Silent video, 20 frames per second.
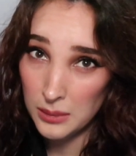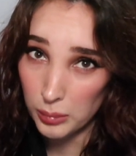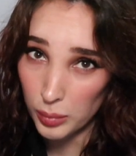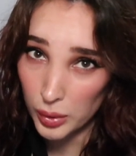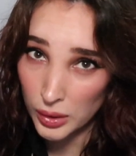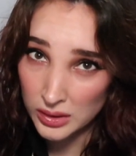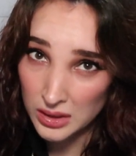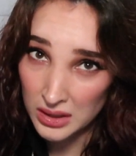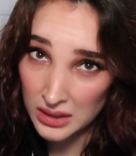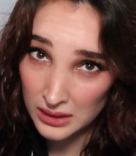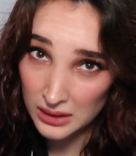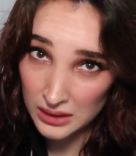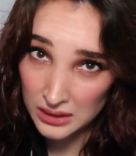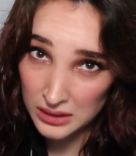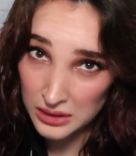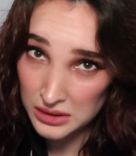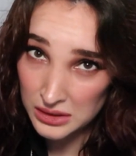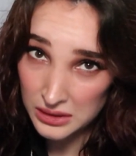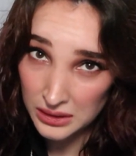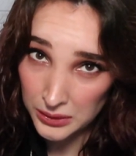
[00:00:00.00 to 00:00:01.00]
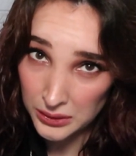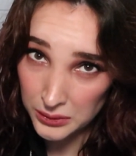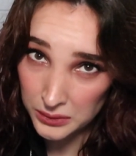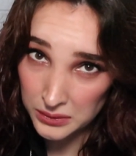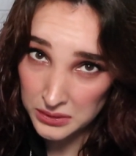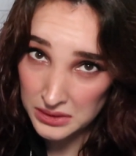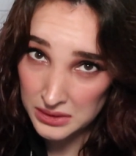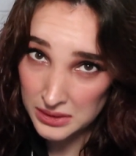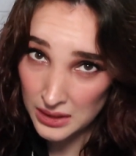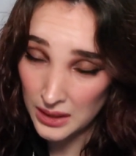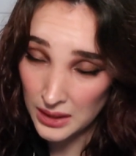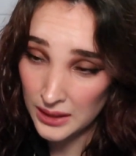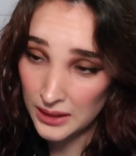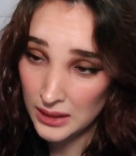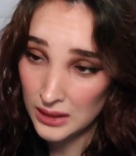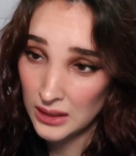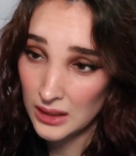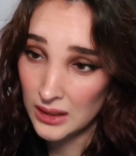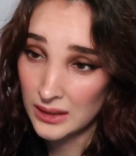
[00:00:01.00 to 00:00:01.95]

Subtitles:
put it in this little design